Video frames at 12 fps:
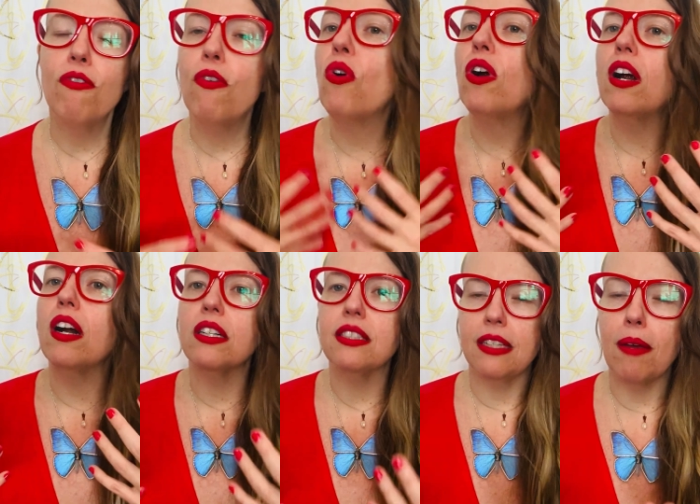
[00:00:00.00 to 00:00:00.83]

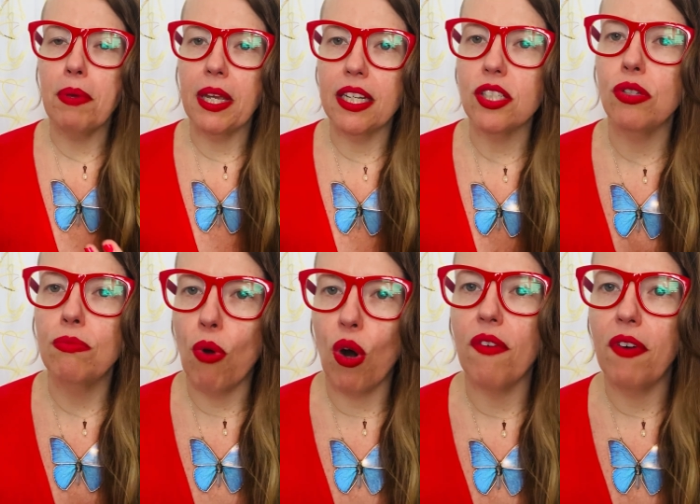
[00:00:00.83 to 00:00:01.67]
for stepping into
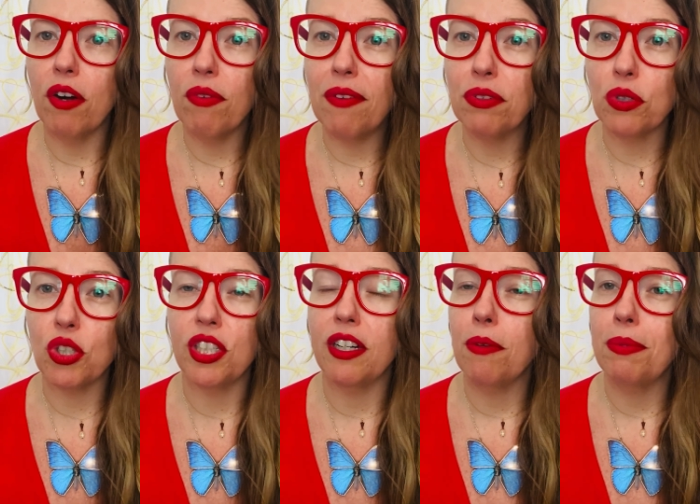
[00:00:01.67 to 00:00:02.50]
more of our
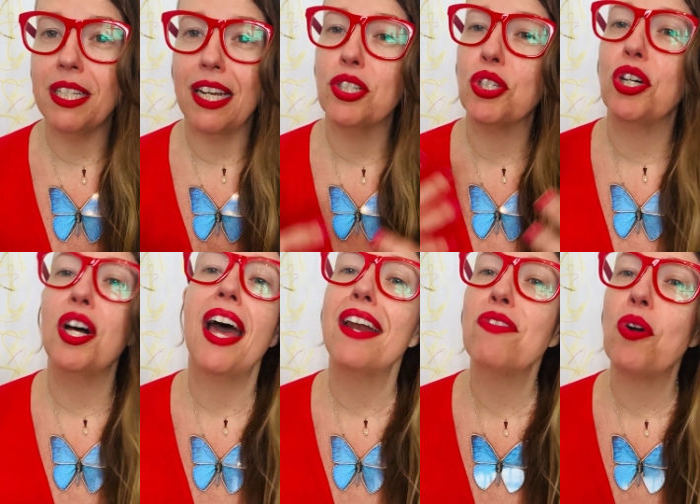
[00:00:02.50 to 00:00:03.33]
revolutionary potential?
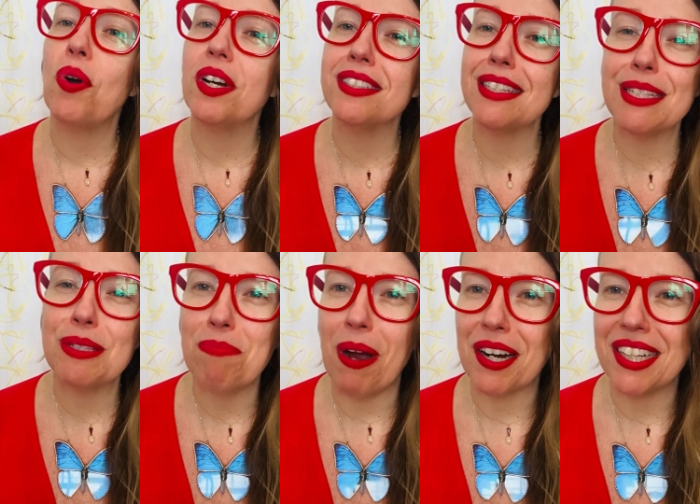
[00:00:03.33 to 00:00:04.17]
And of course,
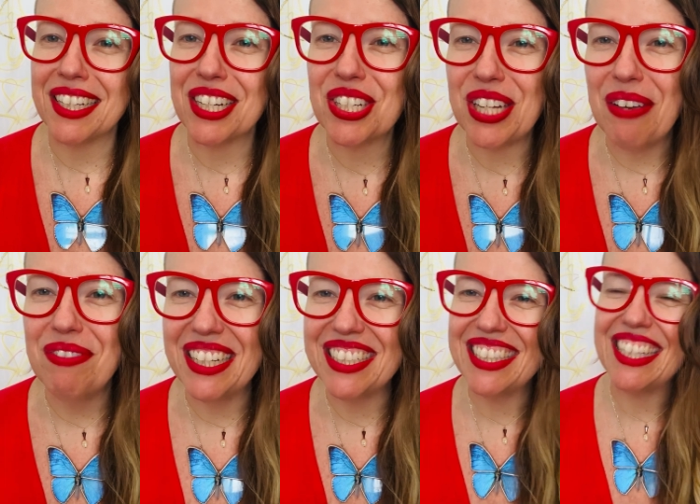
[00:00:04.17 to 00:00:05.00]
sparkling
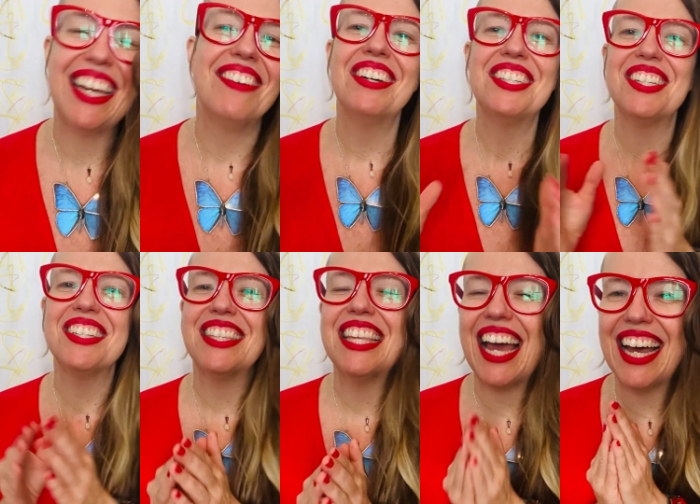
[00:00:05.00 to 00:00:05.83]
shamelessly, which
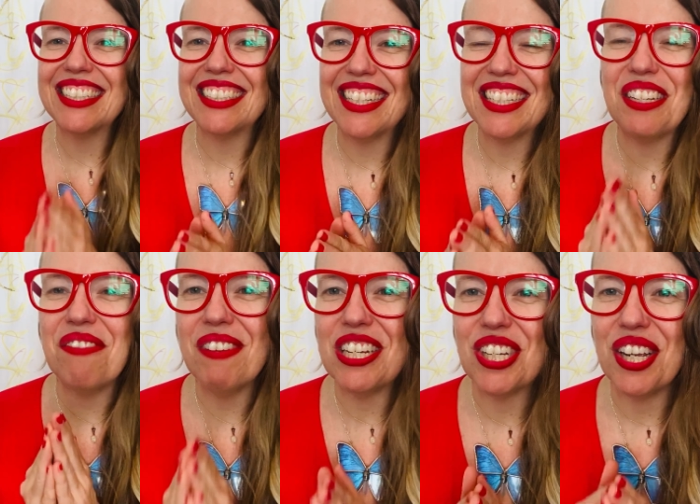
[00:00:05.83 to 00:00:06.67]
is the essence
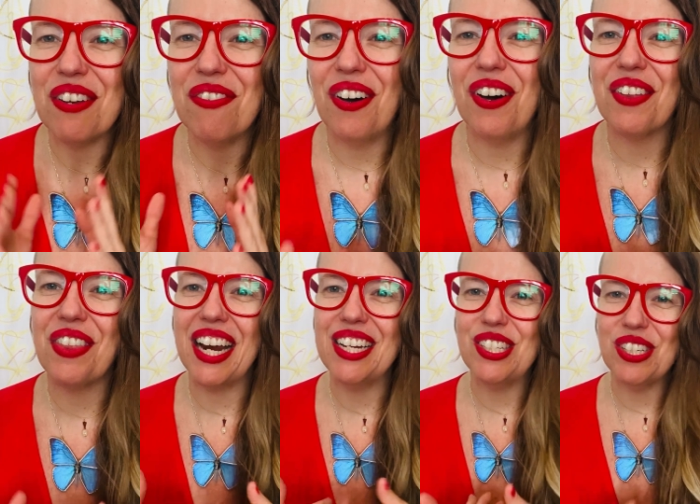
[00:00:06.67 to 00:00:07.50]
and mission of all
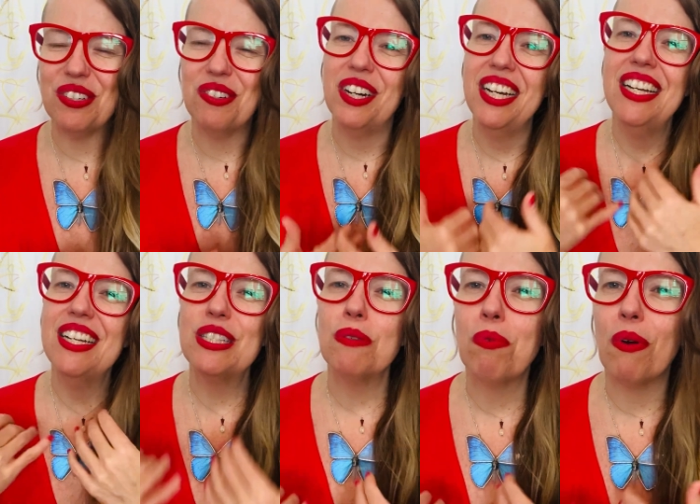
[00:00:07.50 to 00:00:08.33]
that I do,
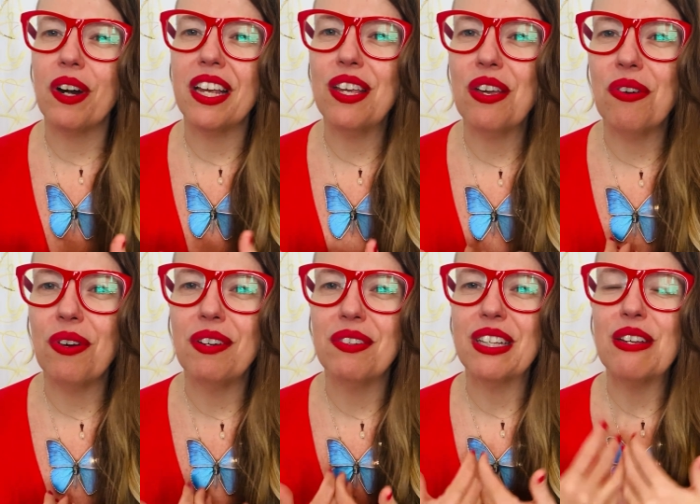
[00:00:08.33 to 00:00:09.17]
supporting you
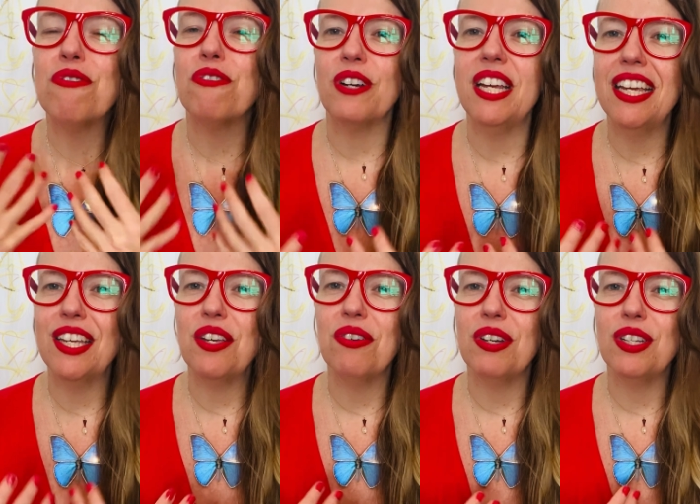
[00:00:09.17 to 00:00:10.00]
and really freeing
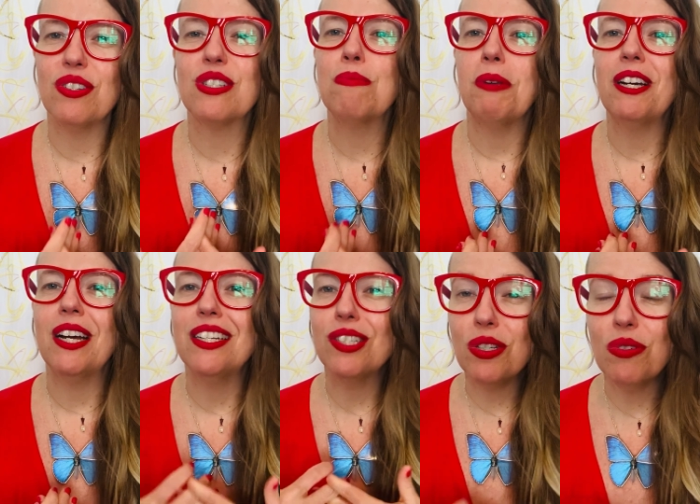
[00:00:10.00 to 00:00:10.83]
you in your
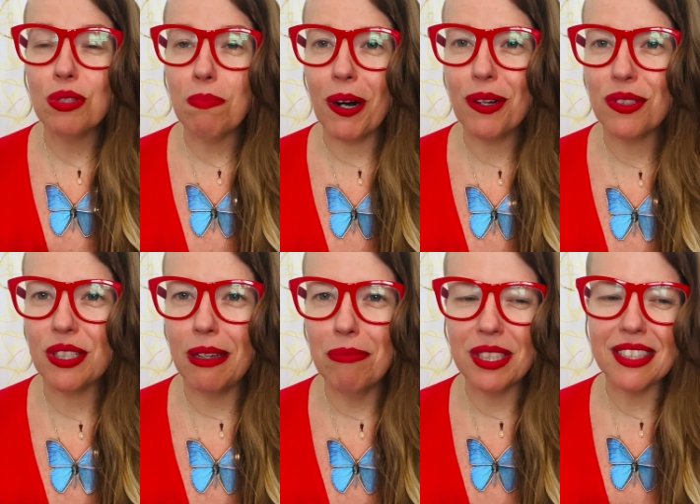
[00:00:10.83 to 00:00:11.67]
spirit to sparkle
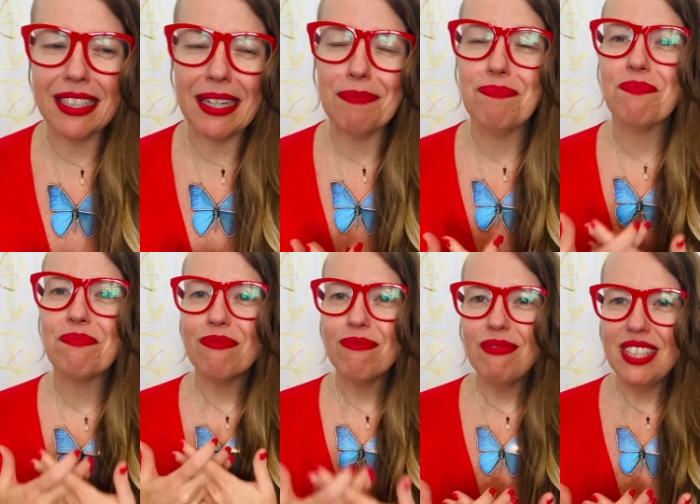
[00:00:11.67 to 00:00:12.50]
shamelessly.
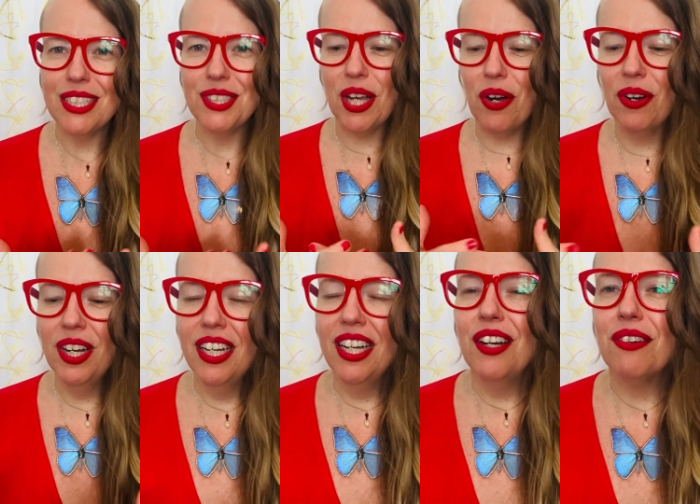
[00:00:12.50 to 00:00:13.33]
So
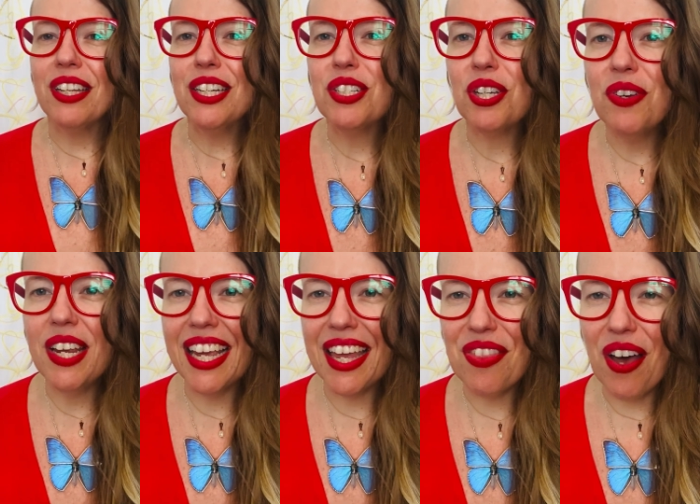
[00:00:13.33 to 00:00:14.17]
really
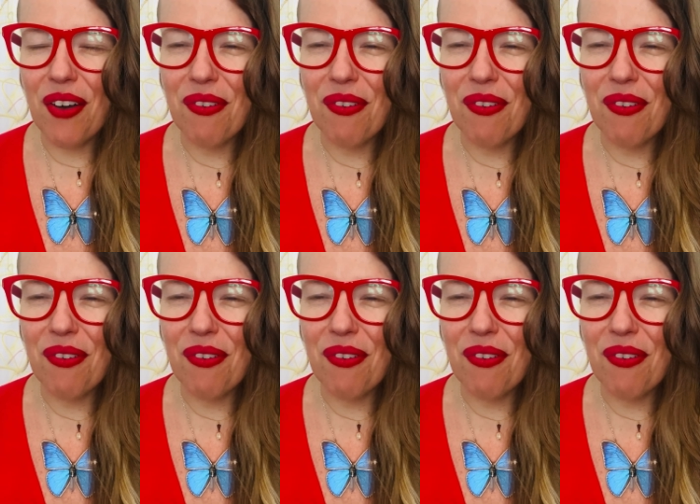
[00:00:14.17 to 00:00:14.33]
tuning in